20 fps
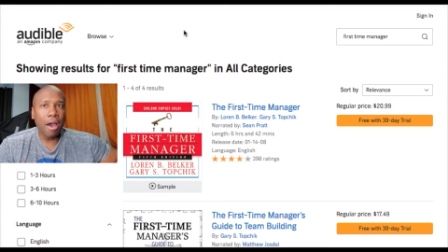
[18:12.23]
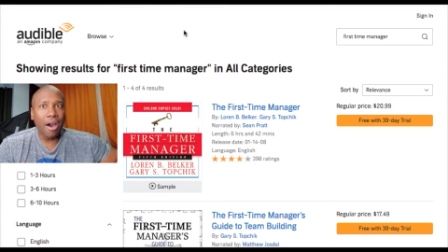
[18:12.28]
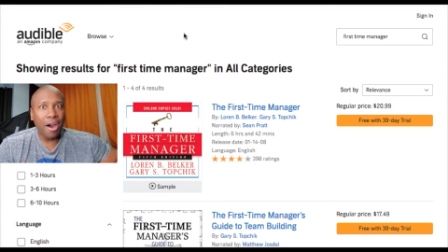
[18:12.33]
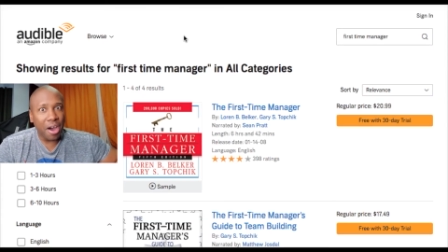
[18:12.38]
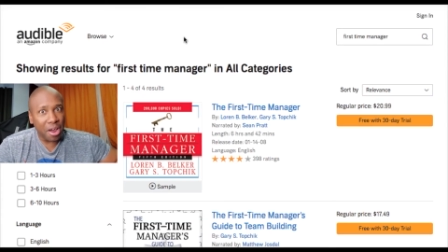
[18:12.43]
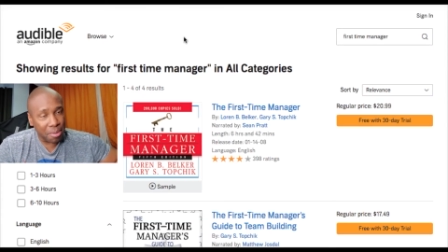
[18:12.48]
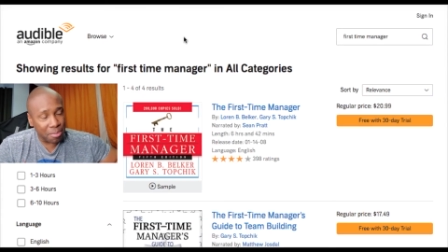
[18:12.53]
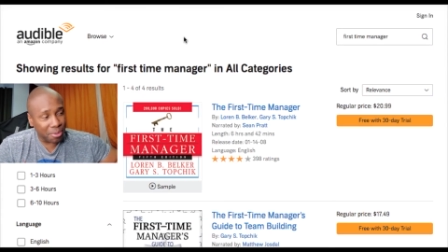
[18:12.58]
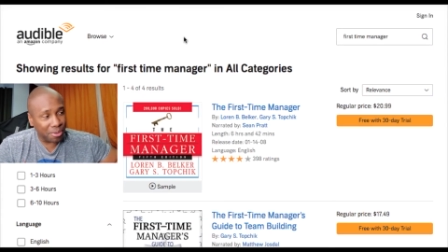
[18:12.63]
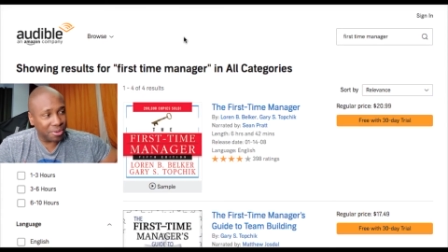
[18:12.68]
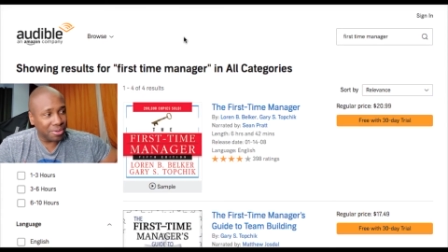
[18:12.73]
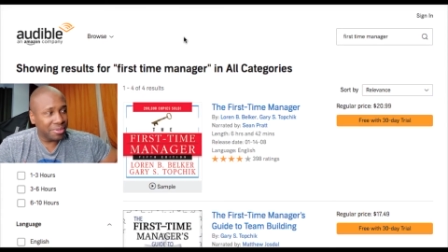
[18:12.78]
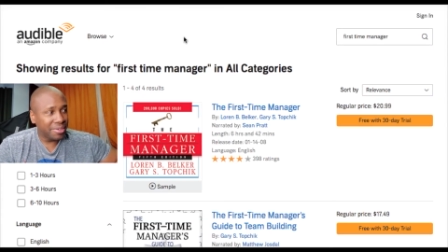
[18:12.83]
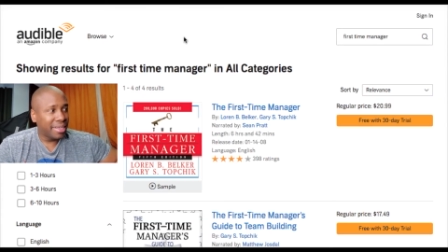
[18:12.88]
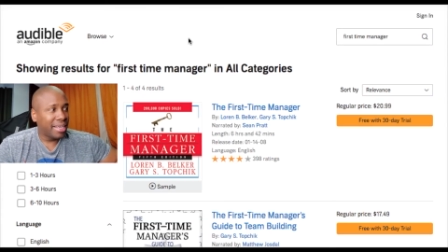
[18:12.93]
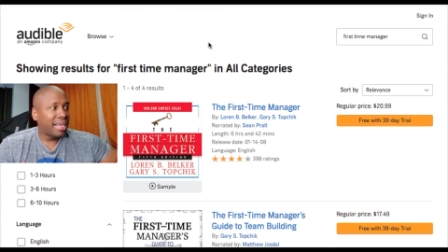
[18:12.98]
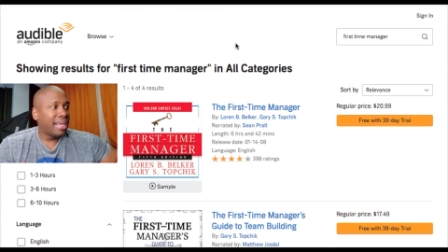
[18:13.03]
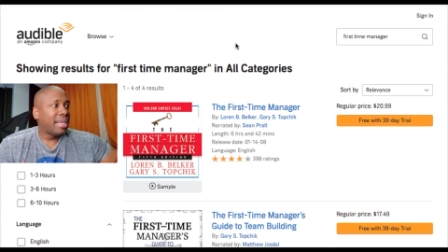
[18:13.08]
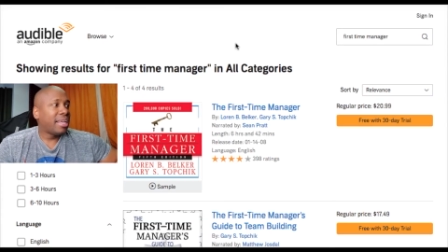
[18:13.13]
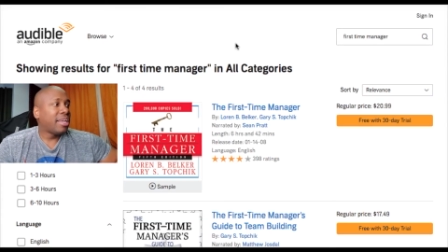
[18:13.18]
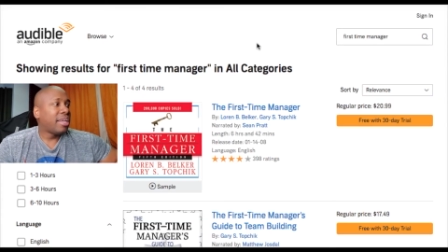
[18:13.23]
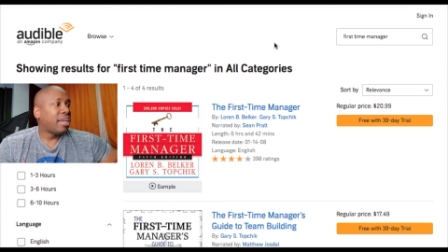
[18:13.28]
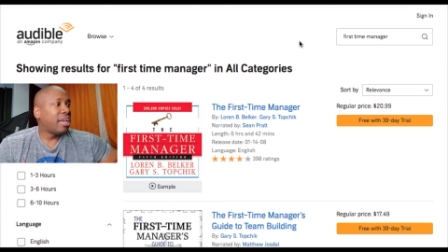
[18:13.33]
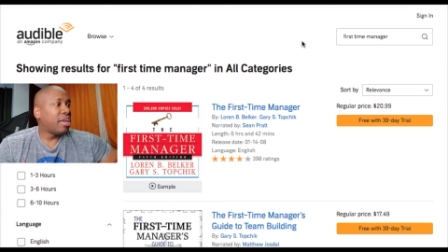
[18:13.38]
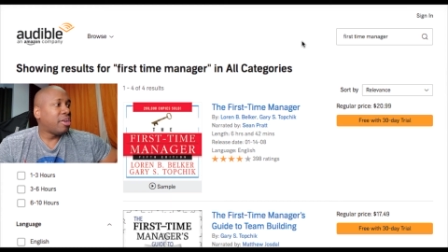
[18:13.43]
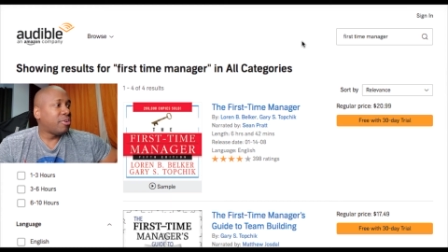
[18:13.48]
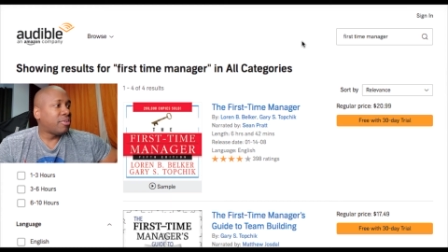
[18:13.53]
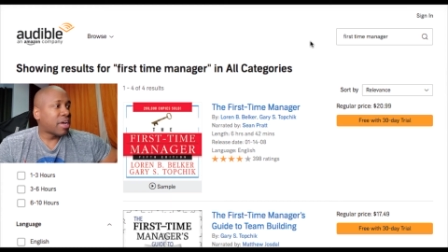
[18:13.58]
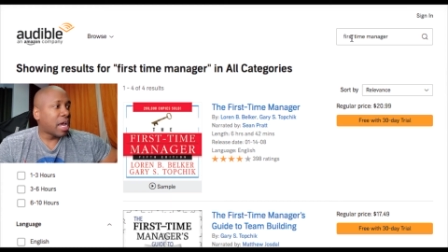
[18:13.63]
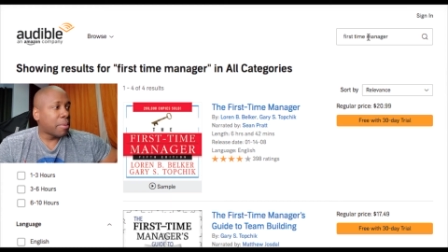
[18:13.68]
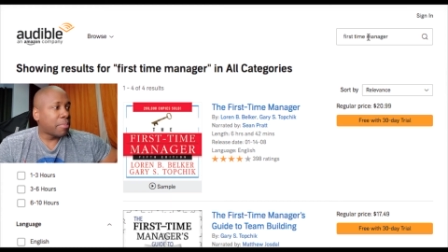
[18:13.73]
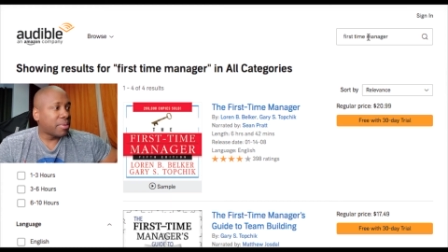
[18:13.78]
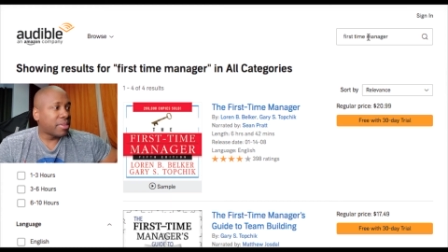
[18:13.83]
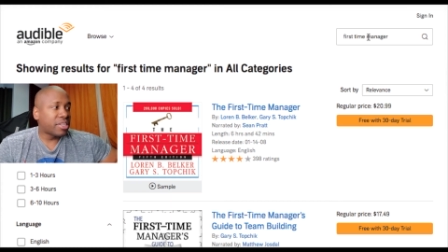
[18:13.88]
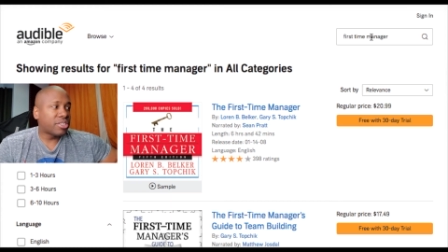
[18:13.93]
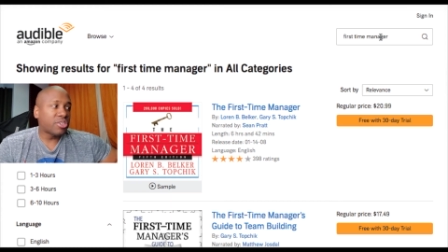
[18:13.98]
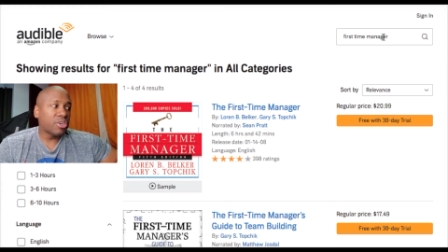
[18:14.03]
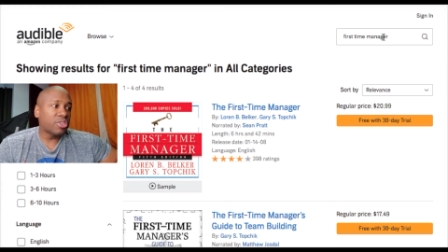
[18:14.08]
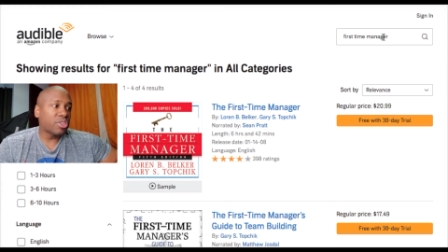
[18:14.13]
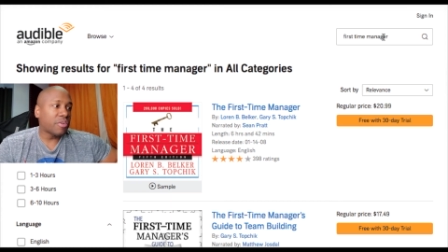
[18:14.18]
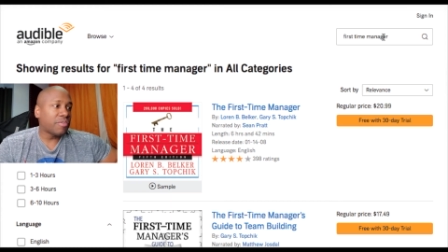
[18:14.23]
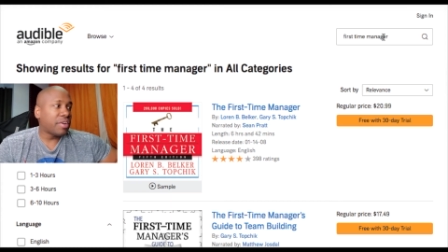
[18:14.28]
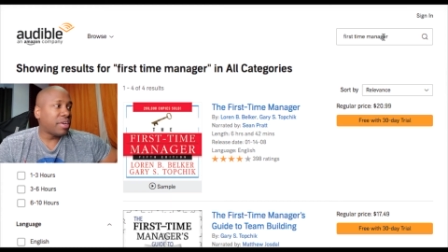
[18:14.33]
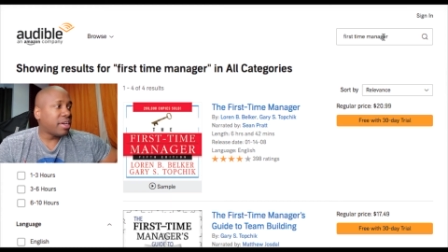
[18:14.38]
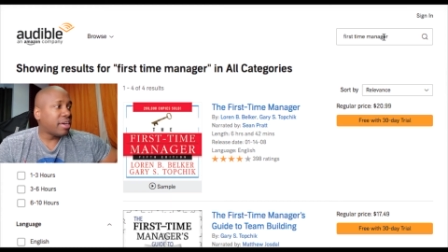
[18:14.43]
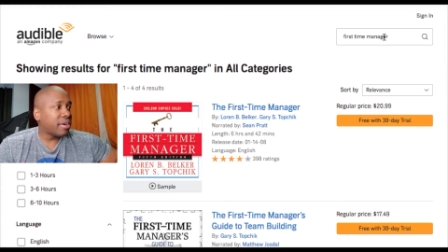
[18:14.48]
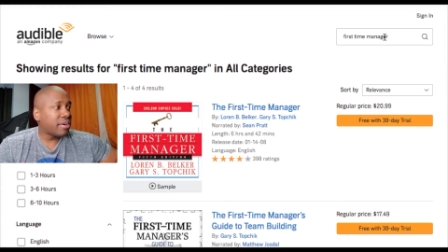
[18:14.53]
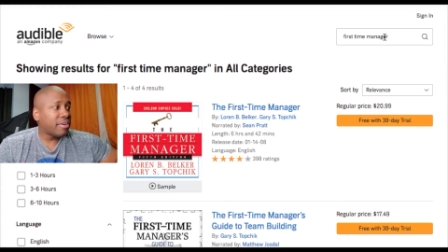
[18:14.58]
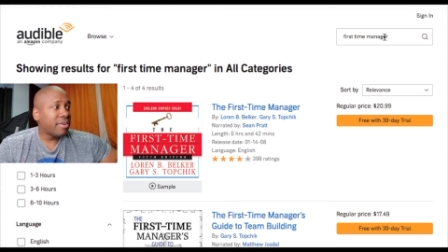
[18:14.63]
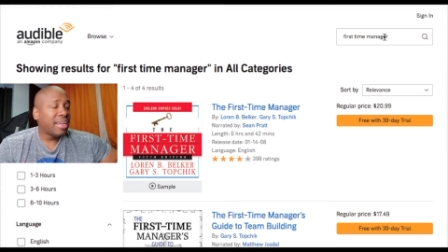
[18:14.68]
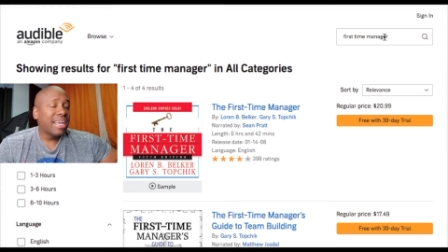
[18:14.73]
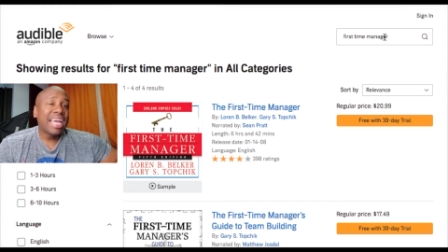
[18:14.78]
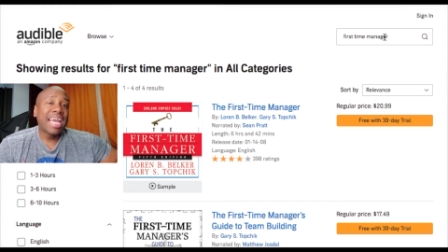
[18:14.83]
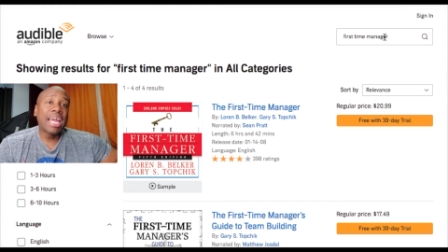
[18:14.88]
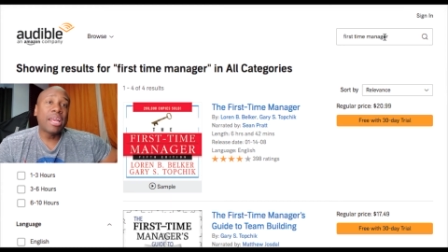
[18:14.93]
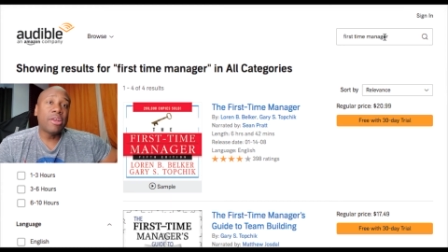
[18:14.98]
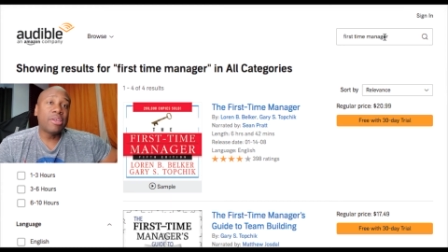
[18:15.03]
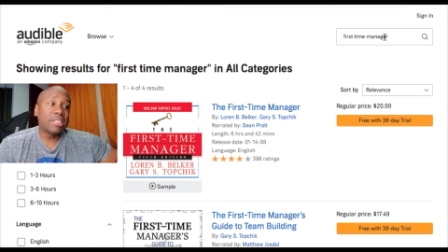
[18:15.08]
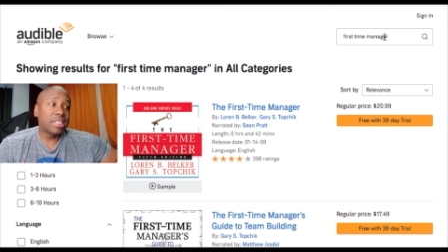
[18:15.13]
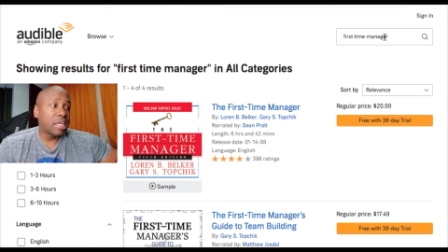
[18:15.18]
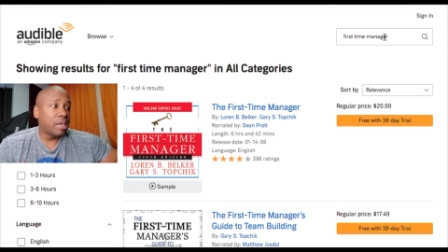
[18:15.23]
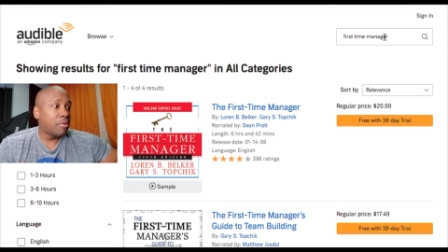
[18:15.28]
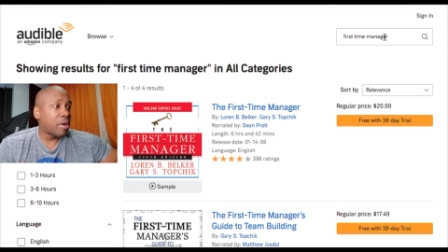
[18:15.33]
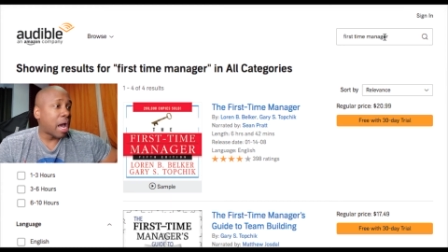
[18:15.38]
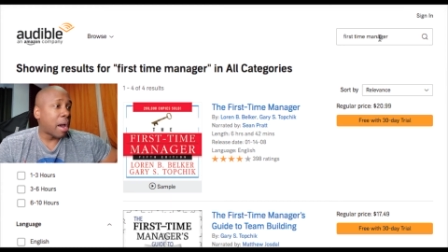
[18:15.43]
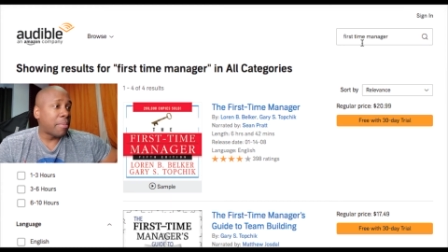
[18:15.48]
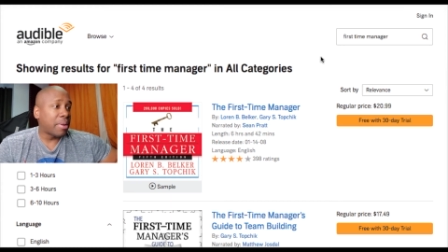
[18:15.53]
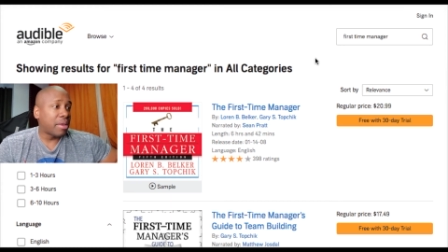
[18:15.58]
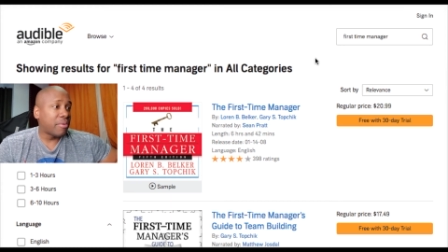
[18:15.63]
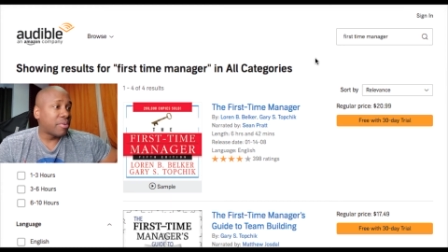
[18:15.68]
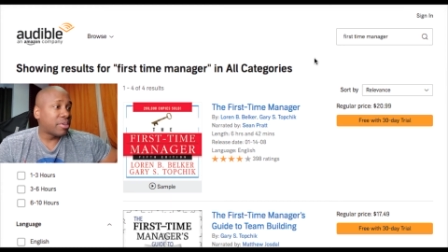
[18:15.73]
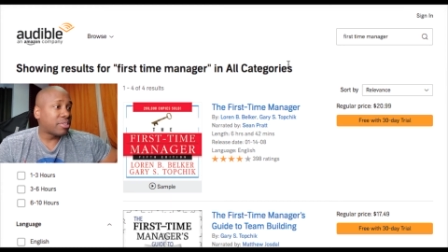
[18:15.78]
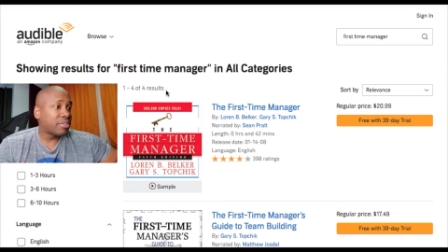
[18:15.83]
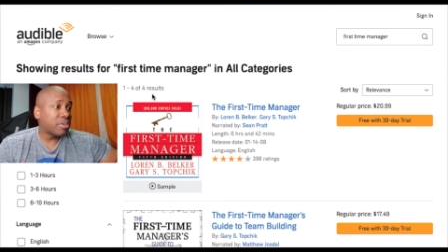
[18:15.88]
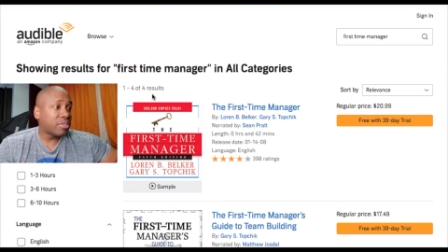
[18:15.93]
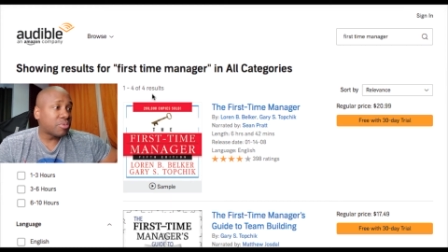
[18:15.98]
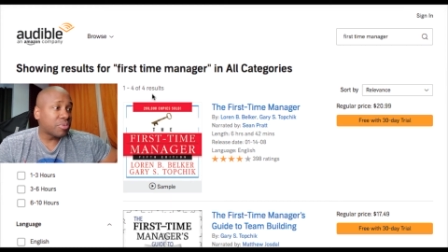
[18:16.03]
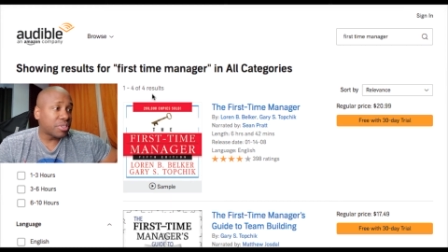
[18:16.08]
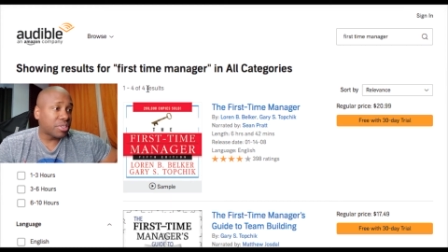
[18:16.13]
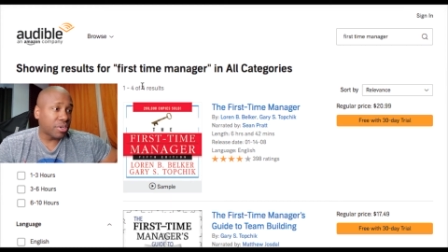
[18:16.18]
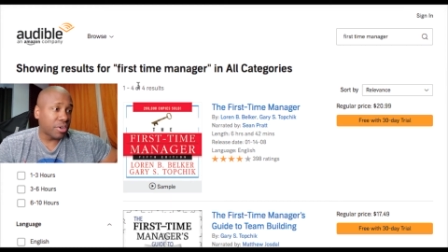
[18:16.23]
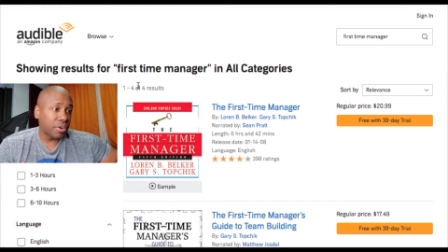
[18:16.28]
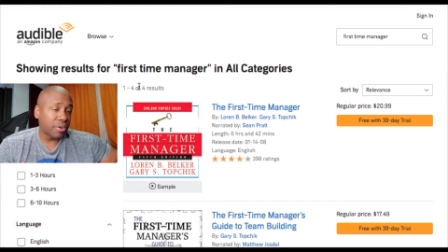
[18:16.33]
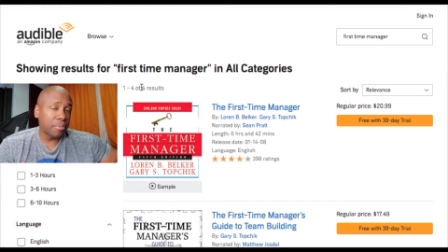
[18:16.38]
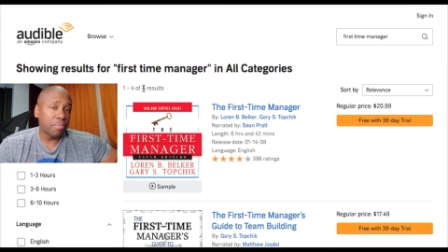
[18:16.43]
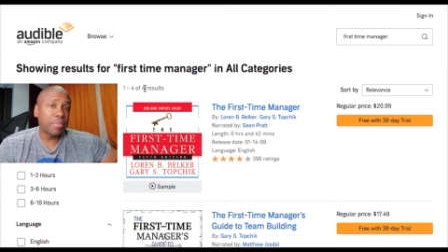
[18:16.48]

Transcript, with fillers: Audible, and you type in the search over here and you see how many results return.